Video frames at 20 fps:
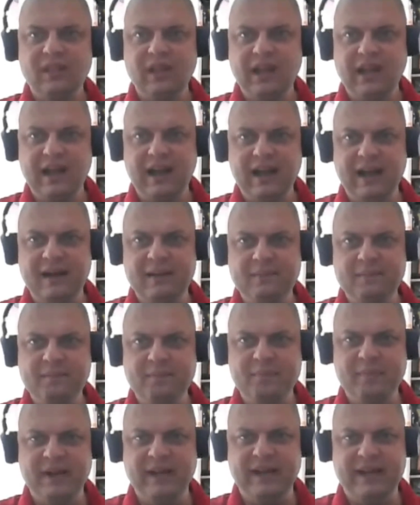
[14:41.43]

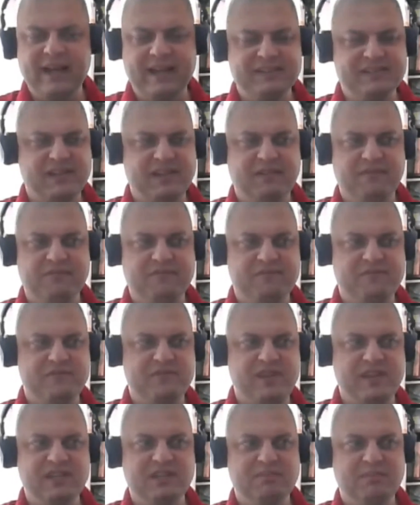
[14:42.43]
But as I've
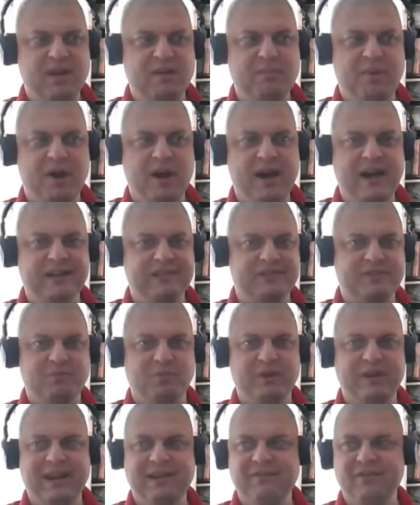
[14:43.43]
said to my boss,
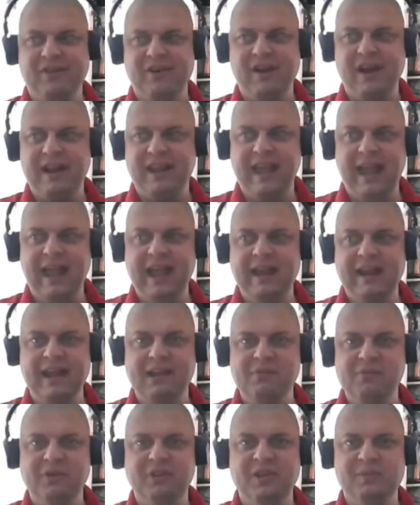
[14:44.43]
whenever I can, I
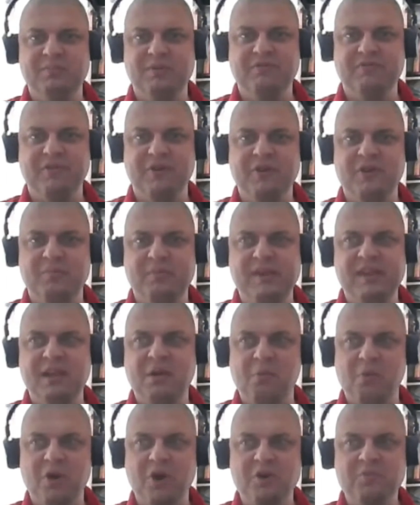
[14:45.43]
really prefer to be
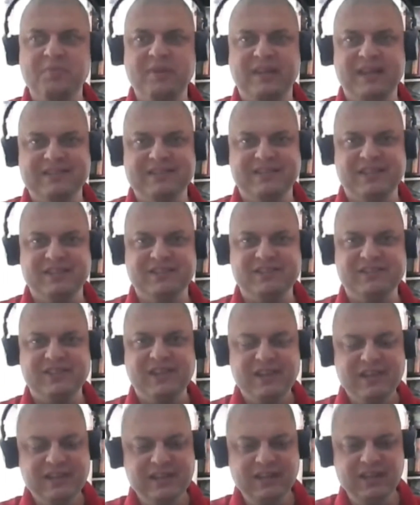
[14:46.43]
at work because it's
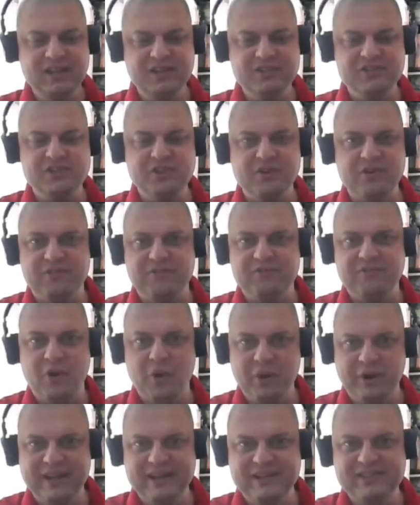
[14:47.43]
easier to
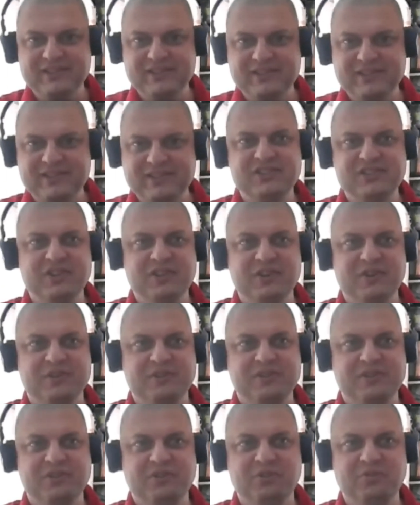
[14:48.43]
focus and easier
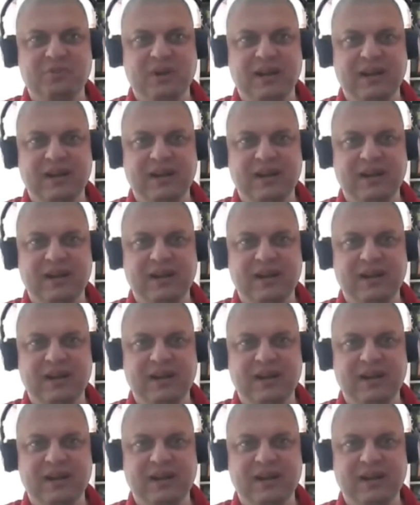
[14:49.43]
to